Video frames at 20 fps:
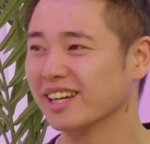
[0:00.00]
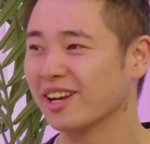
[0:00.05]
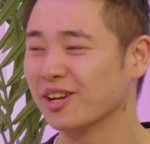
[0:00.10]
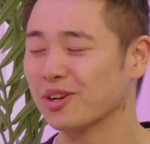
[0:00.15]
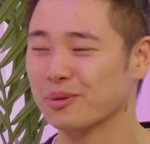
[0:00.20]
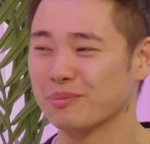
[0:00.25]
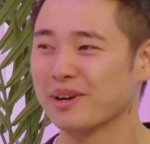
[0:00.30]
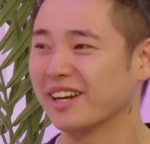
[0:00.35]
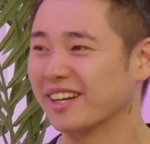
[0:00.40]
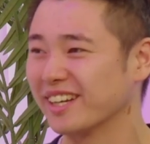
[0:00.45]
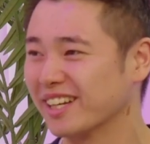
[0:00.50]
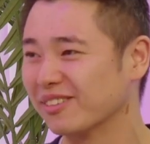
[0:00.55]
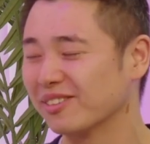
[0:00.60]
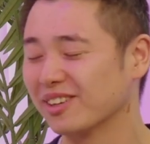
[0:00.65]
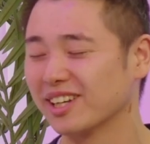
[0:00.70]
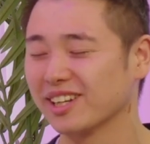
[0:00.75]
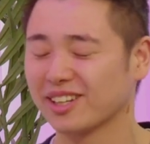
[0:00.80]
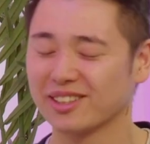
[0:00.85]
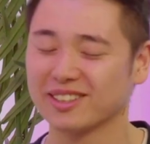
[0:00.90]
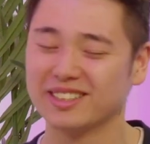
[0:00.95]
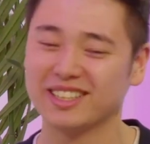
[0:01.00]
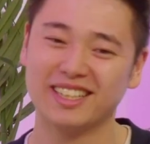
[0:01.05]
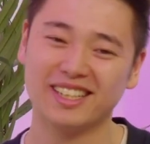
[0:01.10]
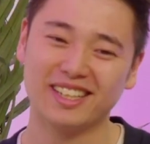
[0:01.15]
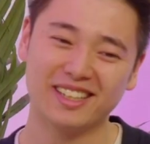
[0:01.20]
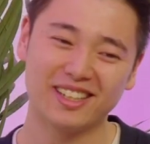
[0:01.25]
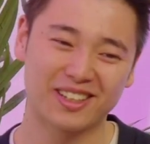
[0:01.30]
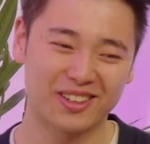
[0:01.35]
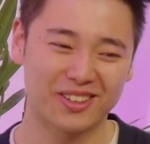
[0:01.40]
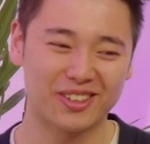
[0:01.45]
I look back now like
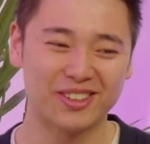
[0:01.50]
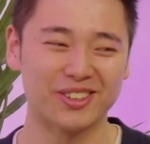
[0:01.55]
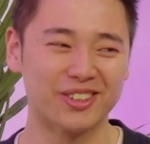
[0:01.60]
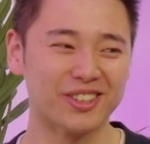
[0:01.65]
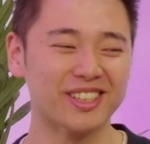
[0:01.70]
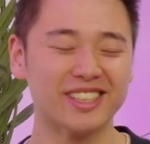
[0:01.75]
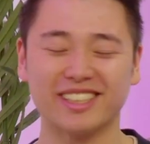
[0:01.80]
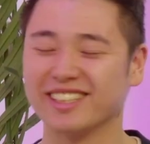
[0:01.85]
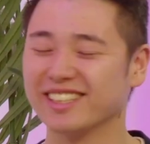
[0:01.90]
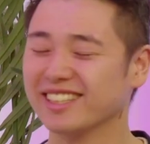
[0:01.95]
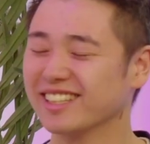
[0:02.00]
could have done it,